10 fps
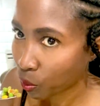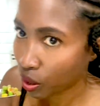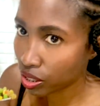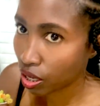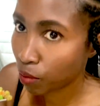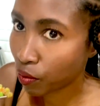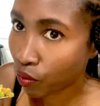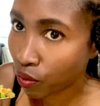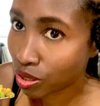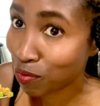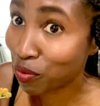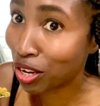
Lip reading: It's going to be really